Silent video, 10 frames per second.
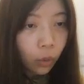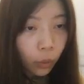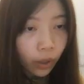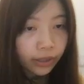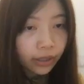
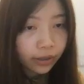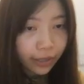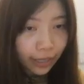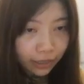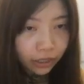Once the
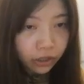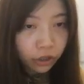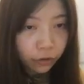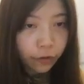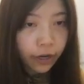testes
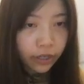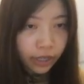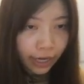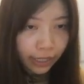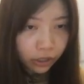
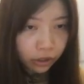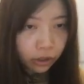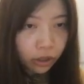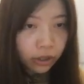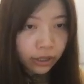differentiate,
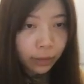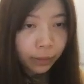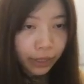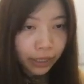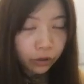they
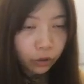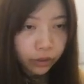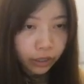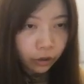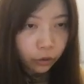begin to
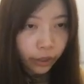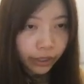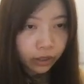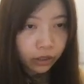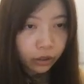
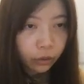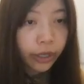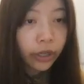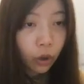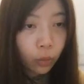secrete
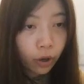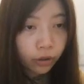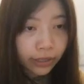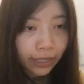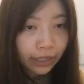three
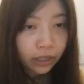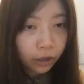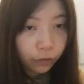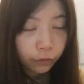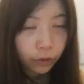hormones that
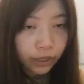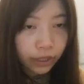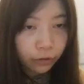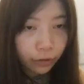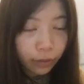influence
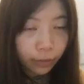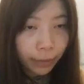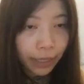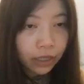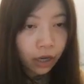
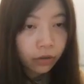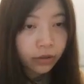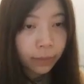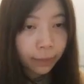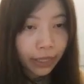development
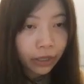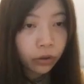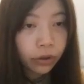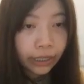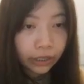of the
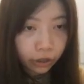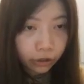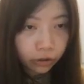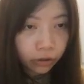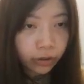male
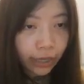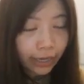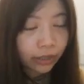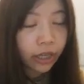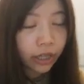internal
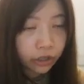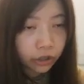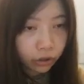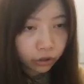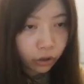and
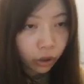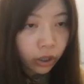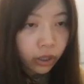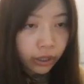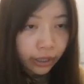external
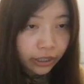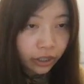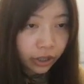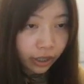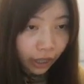
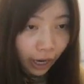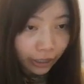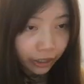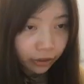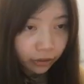
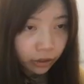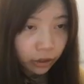genitalia.